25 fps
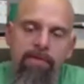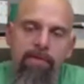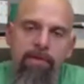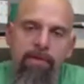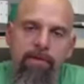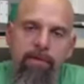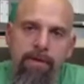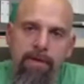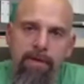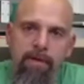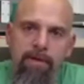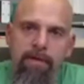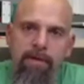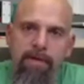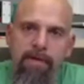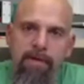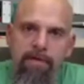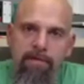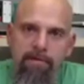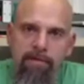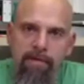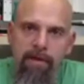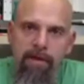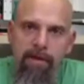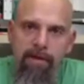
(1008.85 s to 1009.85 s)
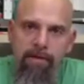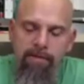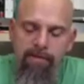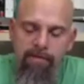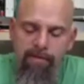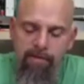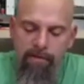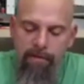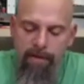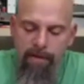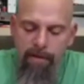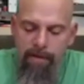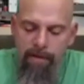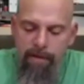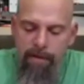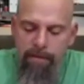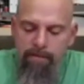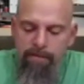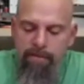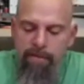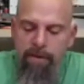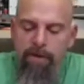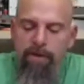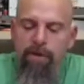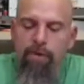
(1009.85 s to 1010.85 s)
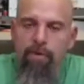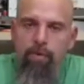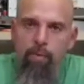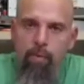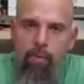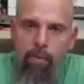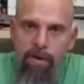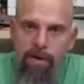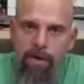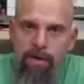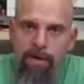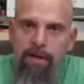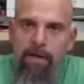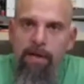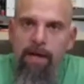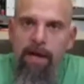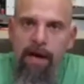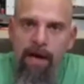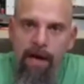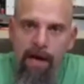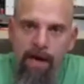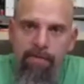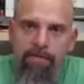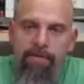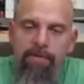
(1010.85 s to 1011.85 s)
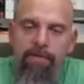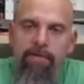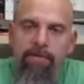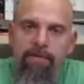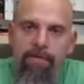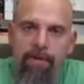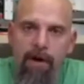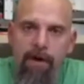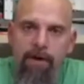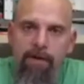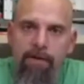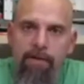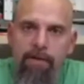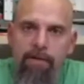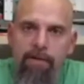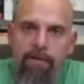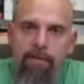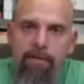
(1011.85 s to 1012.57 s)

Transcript: to build these things, you will have to solder.